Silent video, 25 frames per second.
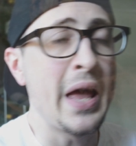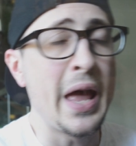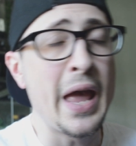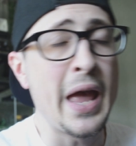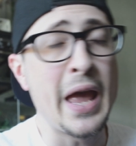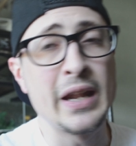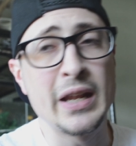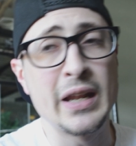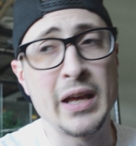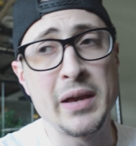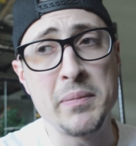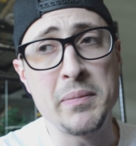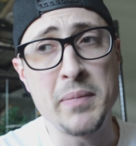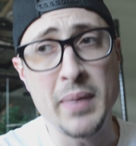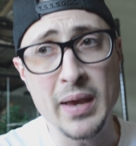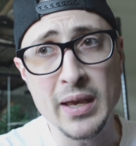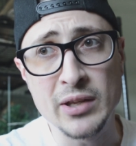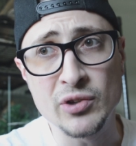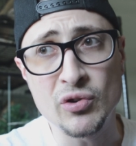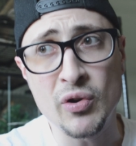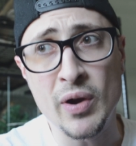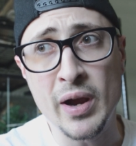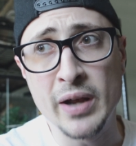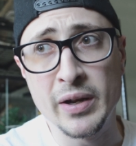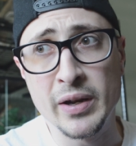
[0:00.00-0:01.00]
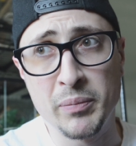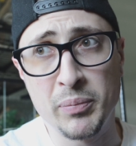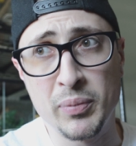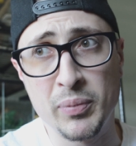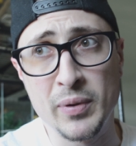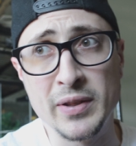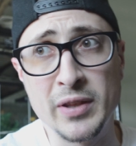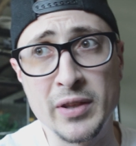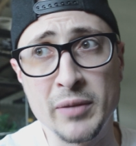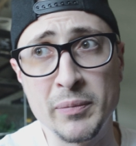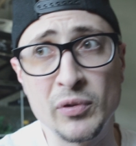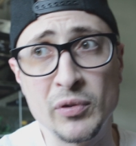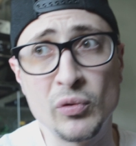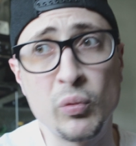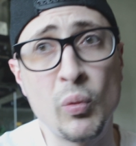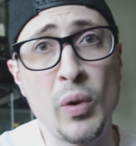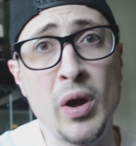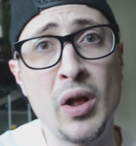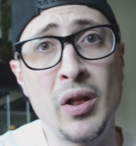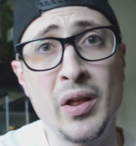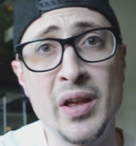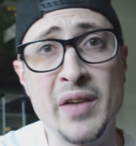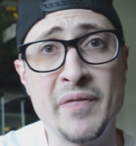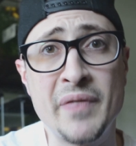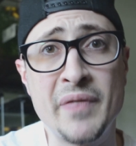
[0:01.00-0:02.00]
And I may try to breed them as
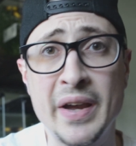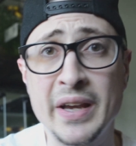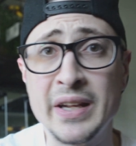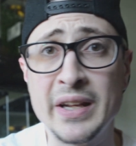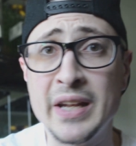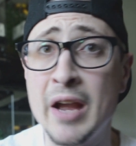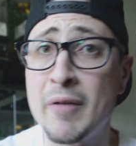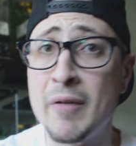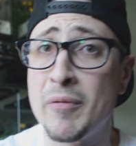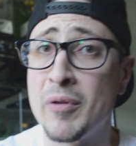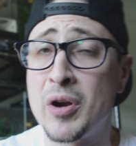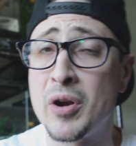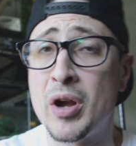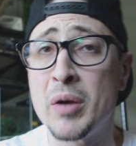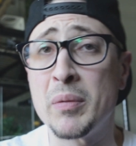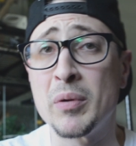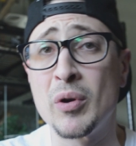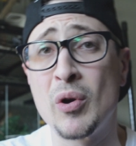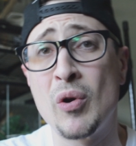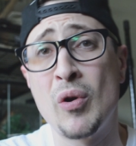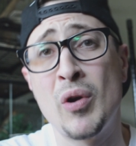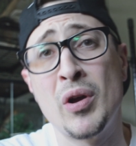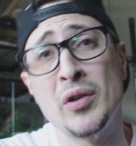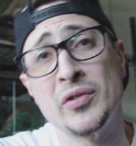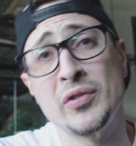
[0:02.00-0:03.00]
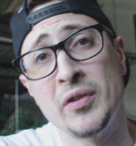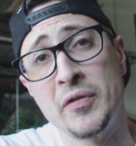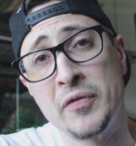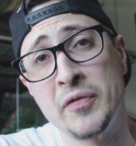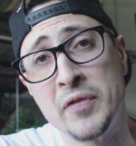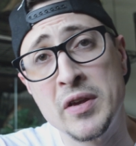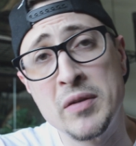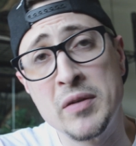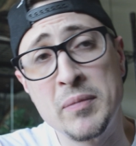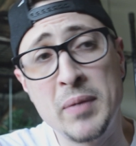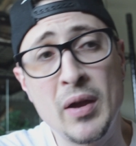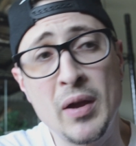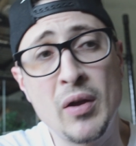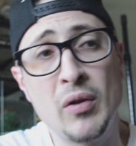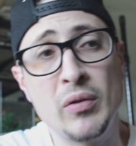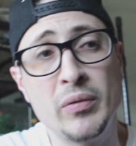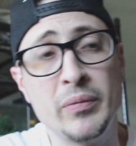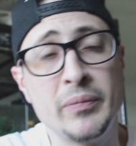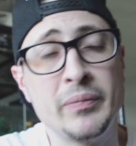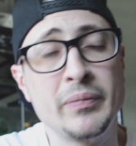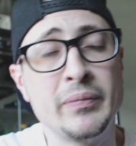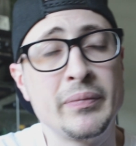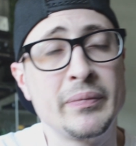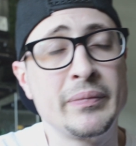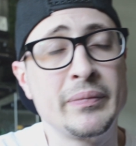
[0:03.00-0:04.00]
well if I could ever come across a
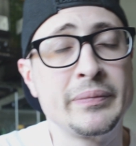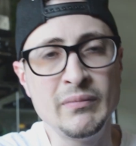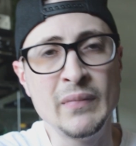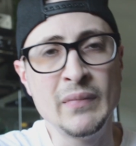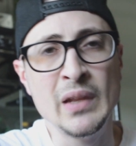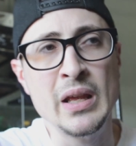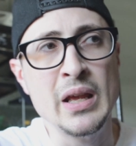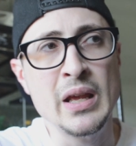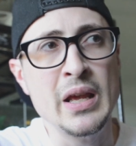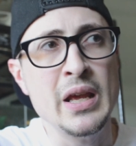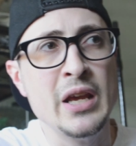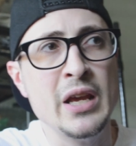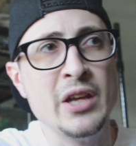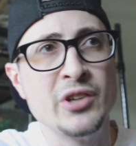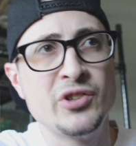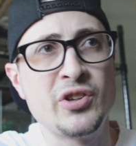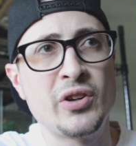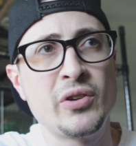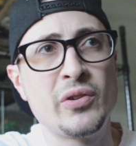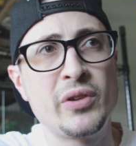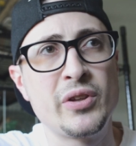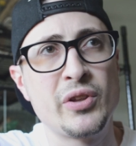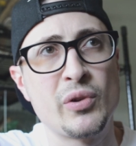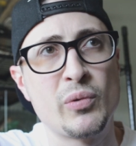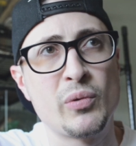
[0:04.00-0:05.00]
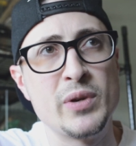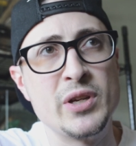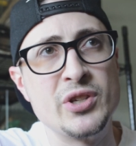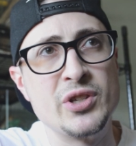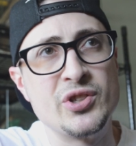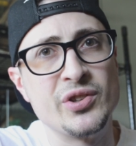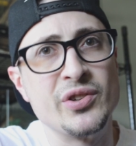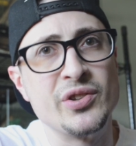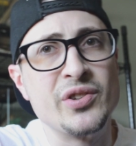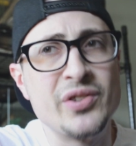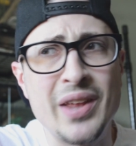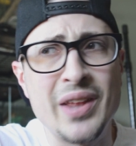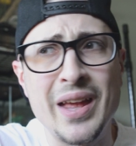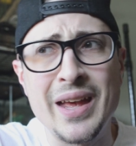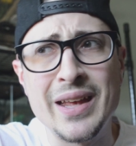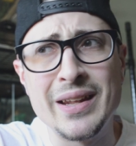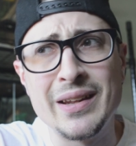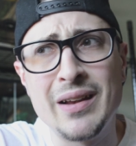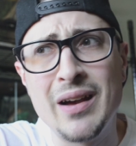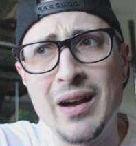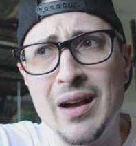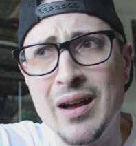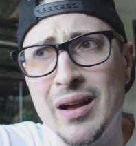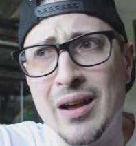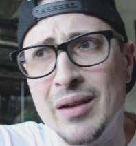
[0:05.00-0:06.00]
female. Generally, the regions
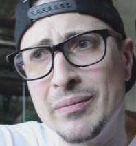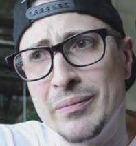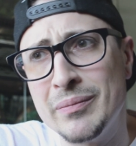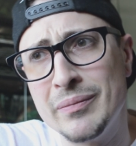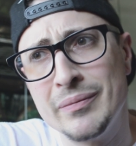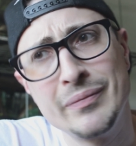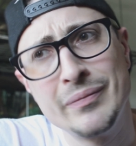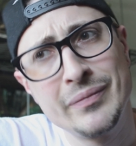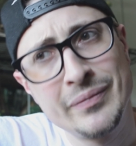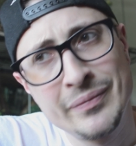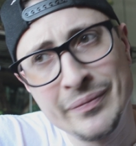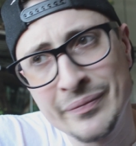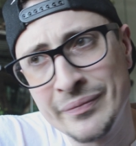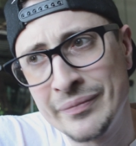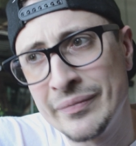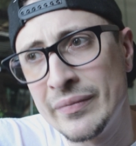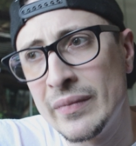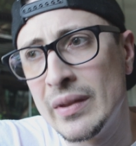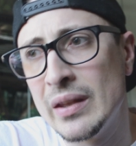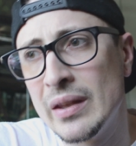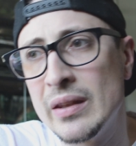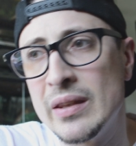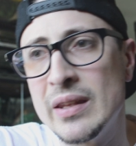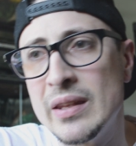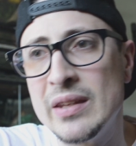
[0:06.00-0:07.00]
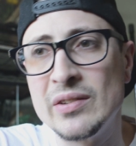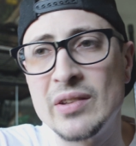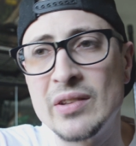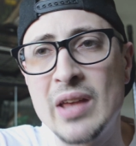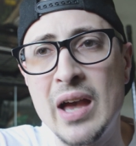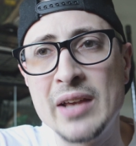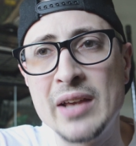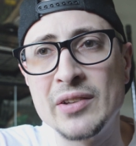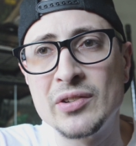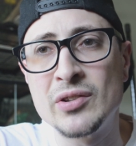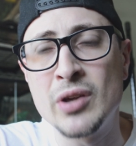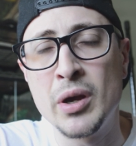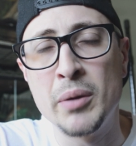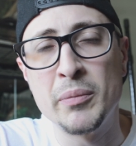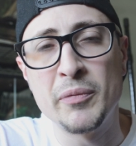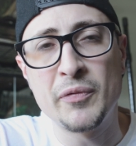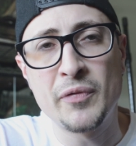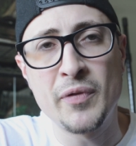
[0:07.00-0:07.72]
that these guys come